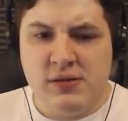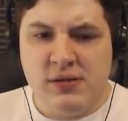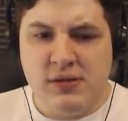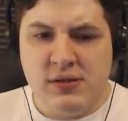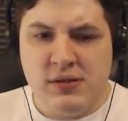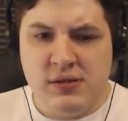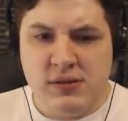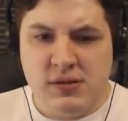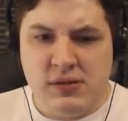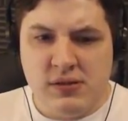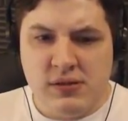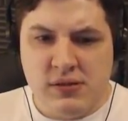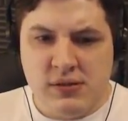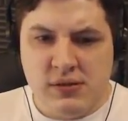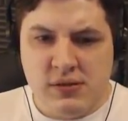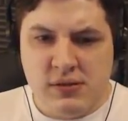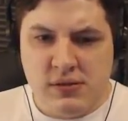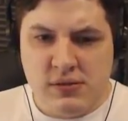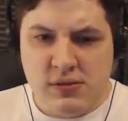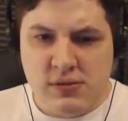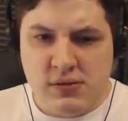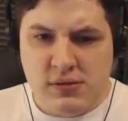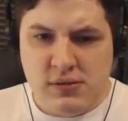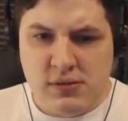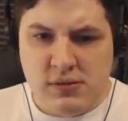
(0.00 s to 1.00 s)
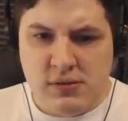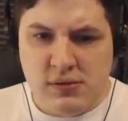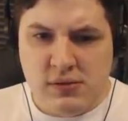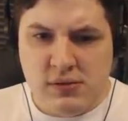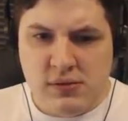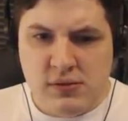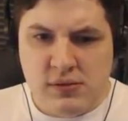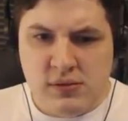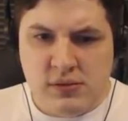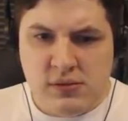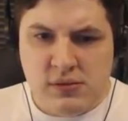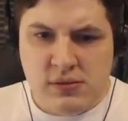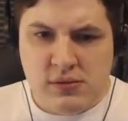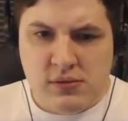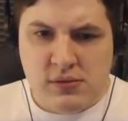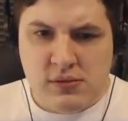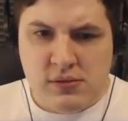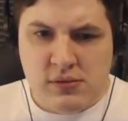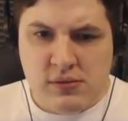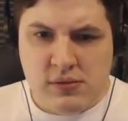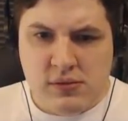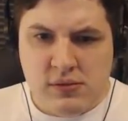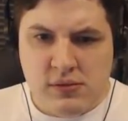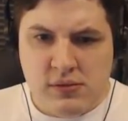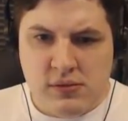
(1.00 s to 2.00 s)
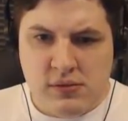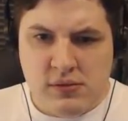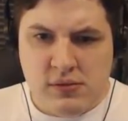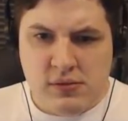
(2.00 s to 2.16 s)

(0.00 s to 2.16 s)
Nothing is said.